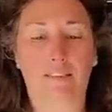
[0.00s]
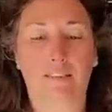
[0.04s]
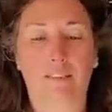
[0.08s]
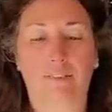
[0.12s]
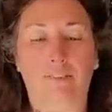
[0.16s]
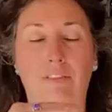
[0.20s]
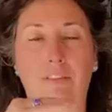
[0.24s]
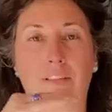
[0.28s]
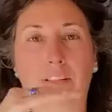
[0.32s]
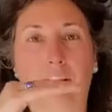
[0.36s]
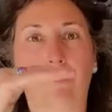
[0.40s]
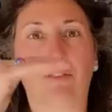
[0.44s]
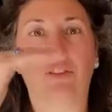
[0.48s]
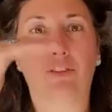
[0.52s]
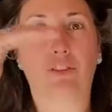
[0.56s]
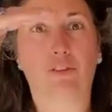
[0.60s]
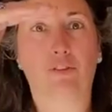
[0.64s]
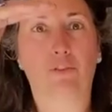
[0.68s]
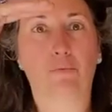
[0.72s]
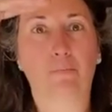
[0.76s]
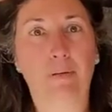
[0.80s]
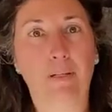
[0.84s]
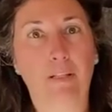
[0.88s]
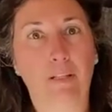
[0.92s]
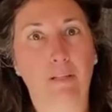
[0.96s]
the different levels
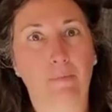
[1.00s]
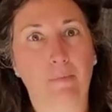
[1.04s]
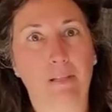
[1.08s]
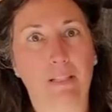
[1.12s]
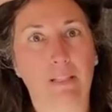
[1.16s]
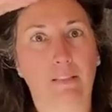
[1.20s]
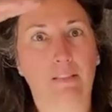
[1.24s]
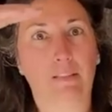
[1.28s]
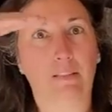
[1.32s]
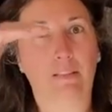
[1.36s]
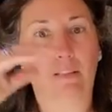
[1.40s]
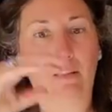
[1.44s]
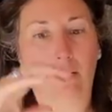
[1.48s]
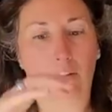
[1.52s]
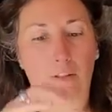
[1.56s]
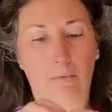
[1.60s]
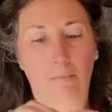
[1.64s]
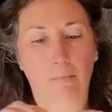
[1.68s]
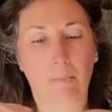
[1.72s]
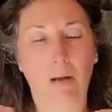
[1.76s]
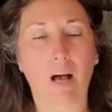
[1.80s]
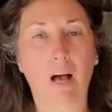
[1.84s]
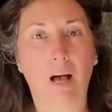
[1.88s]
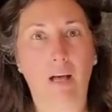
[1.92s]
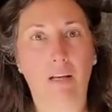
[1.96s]
of the pyramid, and on the
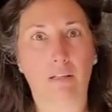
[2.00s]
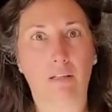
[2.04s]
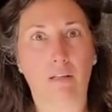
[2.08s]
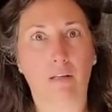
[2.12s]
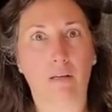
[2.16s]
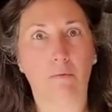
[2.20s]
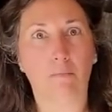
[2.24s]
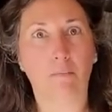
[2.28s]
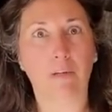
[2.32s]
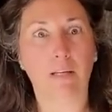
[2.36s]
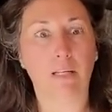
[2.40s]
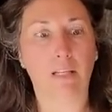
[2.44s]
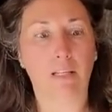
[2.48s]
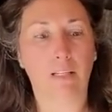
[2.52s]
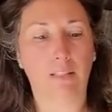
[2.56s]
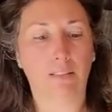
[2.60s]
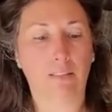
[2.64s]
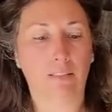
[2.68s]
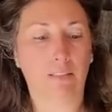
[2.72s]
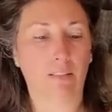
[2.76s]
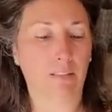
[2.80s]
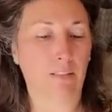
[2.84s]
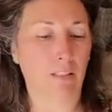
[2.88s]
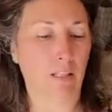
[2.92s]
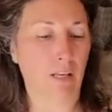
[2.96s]
bottom
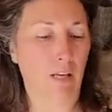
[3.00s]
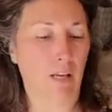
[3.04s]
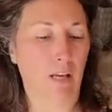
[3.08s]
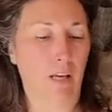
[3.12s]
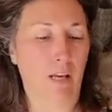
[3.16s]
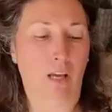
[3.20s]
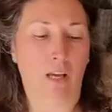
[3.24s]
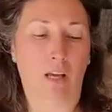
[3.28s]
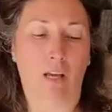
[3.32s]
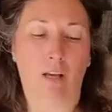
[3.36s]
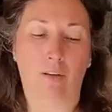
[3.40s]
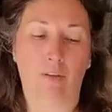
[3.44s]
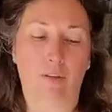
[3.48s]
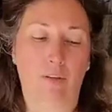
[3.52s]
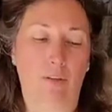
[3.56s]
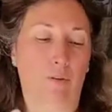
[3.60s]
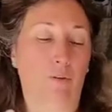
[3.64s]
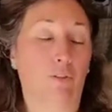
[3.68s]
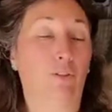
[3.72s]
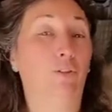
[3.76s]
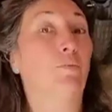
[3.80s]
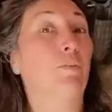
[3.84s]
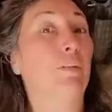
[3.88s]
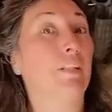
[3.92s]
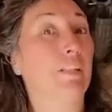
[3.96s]
it's you
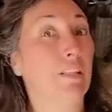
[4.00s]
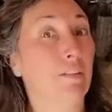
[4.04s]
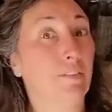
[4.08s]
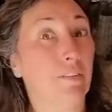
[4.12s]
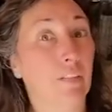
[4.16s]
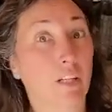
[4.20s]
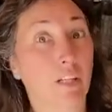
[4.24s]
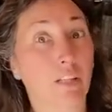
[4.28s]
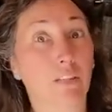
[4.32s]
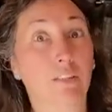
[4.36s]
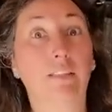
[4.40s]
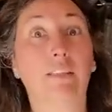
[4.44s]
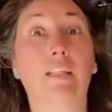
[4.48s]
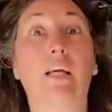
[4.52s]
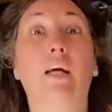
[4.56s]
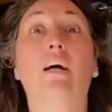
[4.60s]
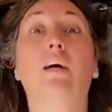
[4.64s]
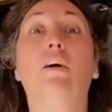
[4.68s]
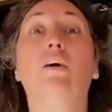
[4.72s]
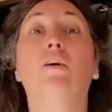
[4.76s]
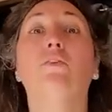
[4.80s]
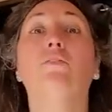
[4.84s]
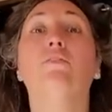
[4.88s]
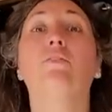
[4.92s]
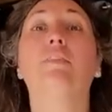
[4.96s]
know, it's relieving
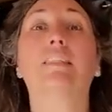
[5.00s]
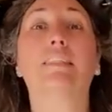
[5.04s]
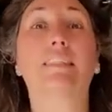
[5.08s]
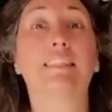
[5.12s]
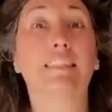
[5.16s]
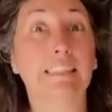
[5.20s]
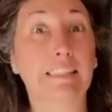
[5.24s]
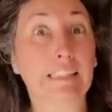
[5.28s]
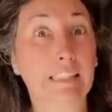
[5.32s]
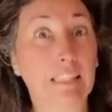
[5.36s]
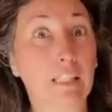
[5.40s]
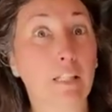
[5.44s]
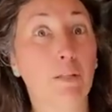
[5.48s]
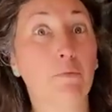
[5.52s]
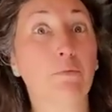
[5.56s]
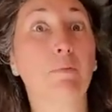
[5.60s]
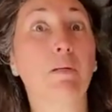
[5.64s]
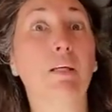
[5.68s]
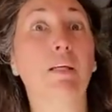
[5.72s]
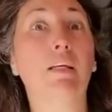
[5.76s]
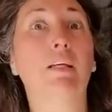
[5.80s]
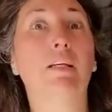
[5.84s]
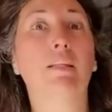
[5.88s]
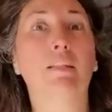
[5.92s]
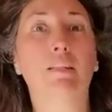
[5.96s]
ourselves, it's
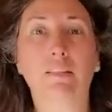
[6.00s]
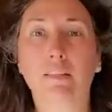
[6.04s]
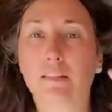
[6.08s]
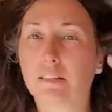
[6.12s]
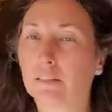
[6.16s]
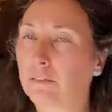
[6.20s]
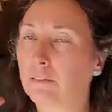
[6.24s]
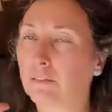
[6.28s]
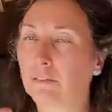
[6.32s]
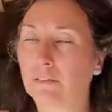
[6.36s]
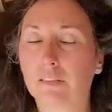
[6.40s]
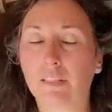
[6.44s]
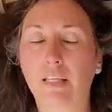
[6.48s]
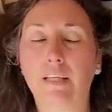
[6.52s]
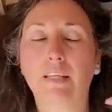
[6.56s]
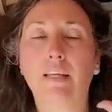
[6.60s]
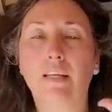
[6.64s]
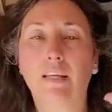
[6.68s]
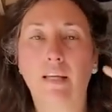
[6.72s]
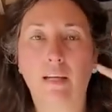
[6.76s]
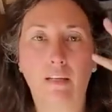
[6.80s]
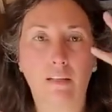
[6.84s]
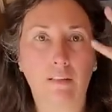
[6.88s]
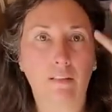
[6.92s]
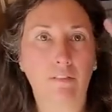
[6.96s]
sleeping, it's
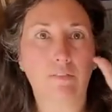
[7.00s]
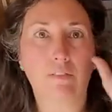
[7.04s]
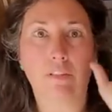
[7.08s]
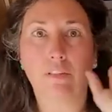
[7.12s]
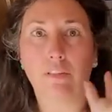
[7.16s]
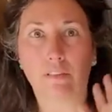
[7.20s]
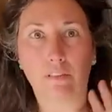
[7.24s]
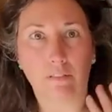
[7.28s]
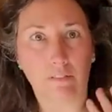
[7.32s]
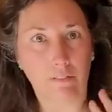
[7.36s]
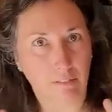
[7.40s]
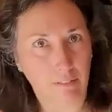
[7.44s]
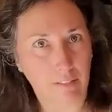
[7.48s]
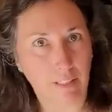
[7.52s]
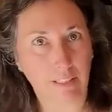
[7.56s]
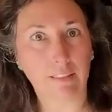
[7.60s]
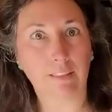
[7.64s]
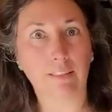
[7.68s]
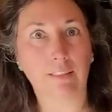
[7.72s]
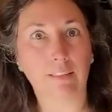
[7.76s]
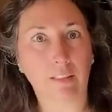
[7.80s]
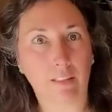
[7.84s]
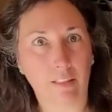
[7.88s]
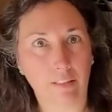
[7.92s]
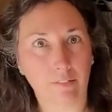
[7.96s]
taking care of the
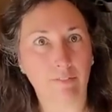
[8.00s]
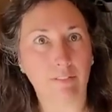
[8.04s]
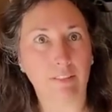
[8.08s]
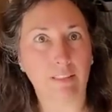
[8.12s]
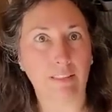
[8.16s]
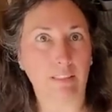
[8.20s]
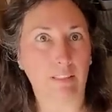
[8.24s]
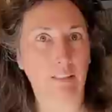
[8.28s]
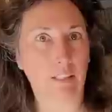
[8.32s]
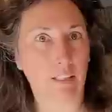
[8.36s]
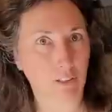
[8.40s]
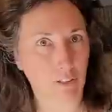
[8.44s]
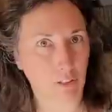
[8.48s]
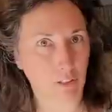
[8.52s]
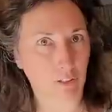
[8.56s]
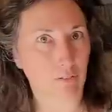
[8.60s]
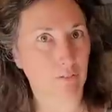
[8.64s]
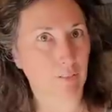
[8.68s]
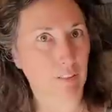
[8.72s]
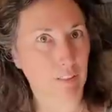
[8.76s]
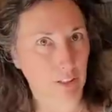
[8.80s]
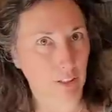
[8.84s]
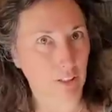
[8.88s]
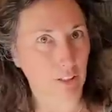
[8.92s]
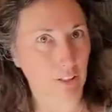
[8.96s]
necessary physiological
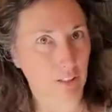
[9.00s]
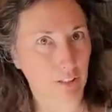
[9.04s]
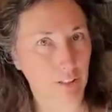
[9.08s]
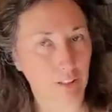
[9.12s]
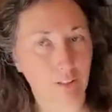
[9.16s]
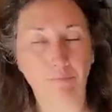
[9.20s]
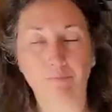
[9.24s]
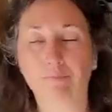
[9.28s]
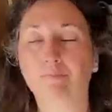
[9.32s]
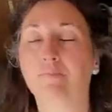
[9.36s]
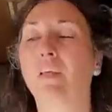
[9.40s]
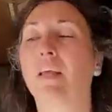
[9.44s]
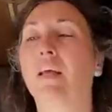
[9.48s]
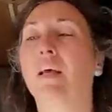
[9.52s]
functions.